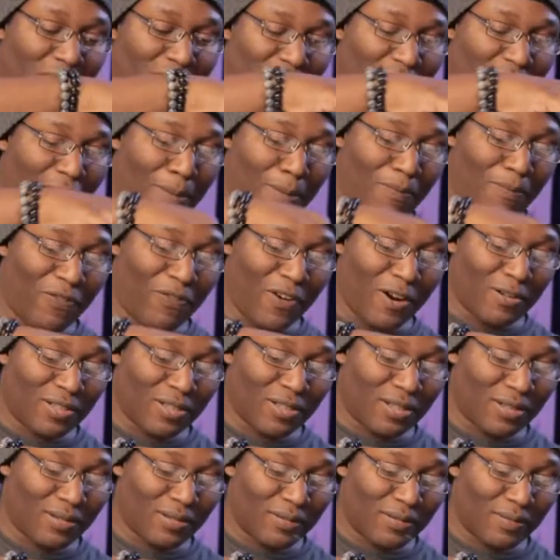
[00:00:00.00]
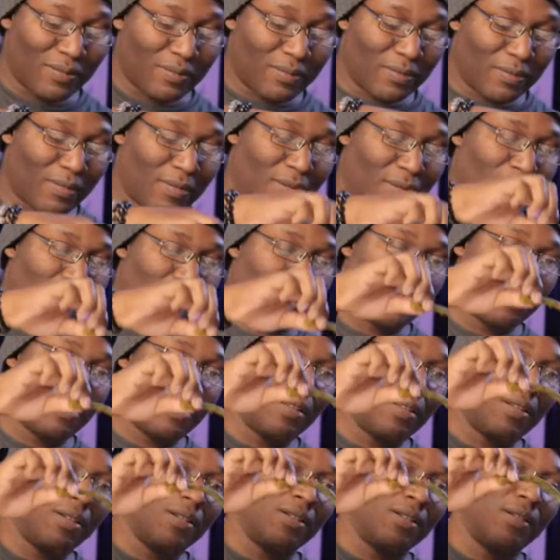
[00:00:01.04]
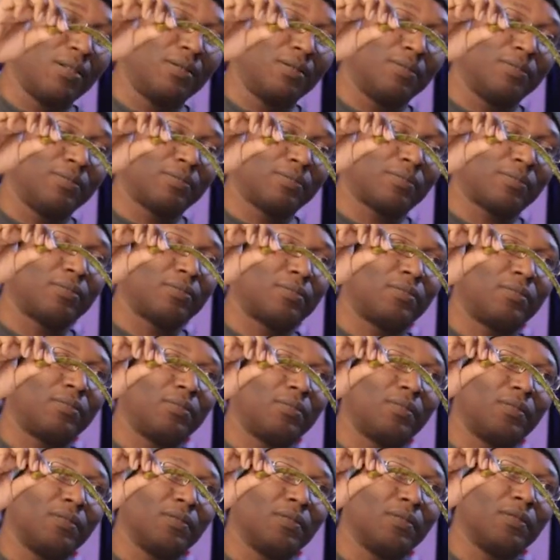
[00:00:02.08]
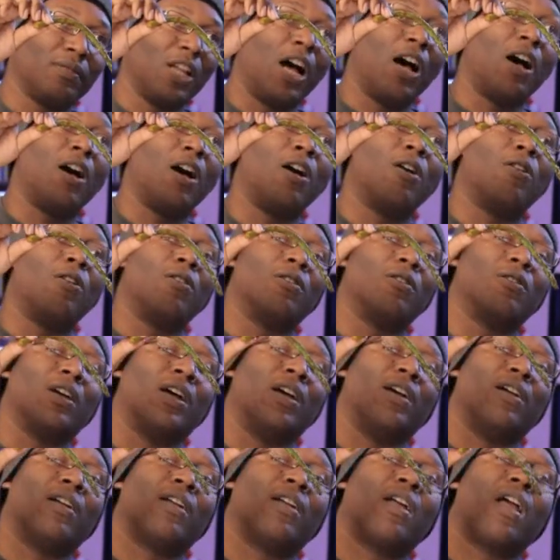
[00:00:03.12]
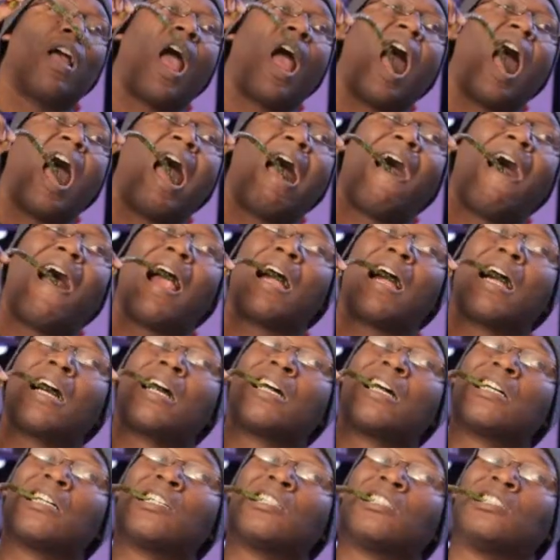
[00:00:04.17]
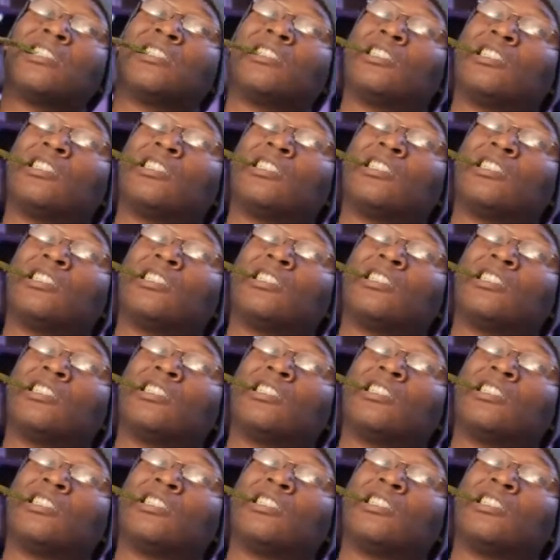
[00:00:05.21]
top first? Yeah, because the end, I don't know if I cut off enough. Oh, okay. Sometimes the ends are a little